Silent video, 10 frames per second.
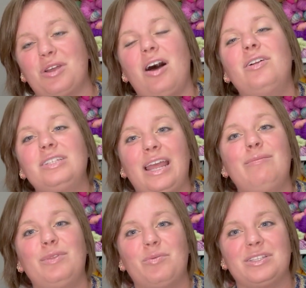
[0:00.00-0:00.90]
I'll
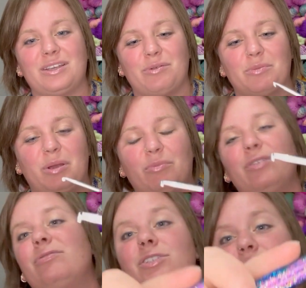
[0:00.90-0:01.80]
name the ones I remember
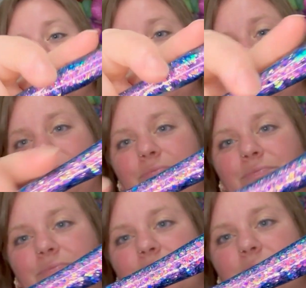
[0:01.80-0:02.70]
for sure.
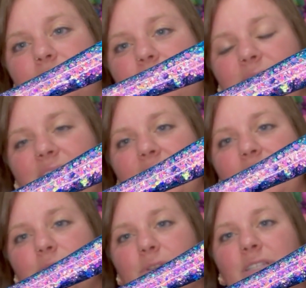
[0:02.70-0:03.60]

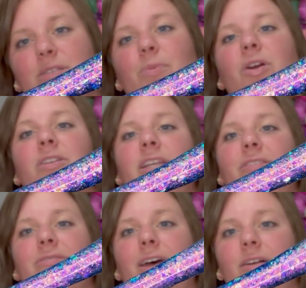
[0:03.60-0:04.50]
This one is
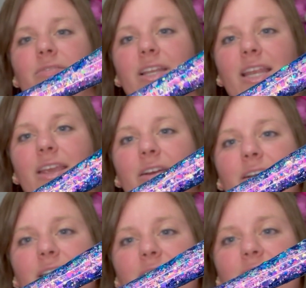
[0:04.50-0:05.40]
Sparkling Velvet
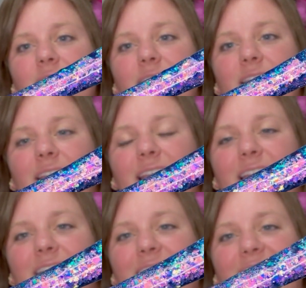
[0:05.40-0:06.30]
Ear.
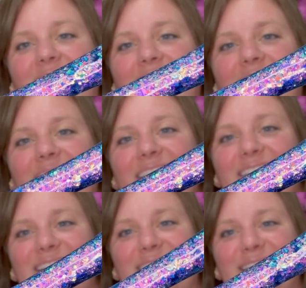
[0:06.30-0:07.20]
And I
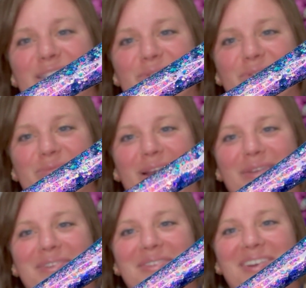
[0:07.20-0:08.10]
think this one
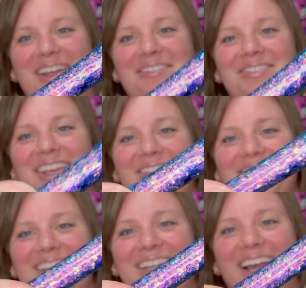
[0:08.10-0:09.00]
might be my
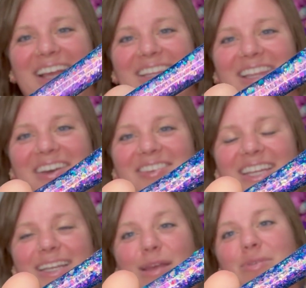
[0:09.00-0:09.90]
favorite. I love
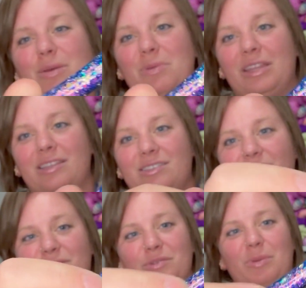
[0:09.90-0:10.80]
it. I'm keeping this
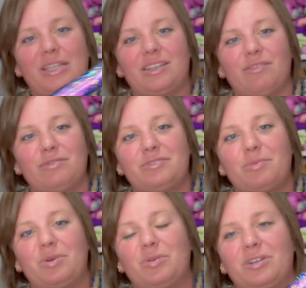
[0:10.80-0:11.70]
hook for myself. If
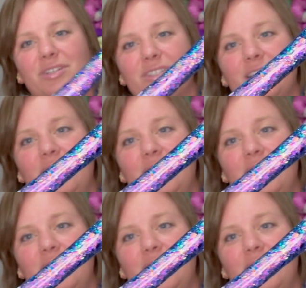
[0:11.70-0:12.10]
someone orders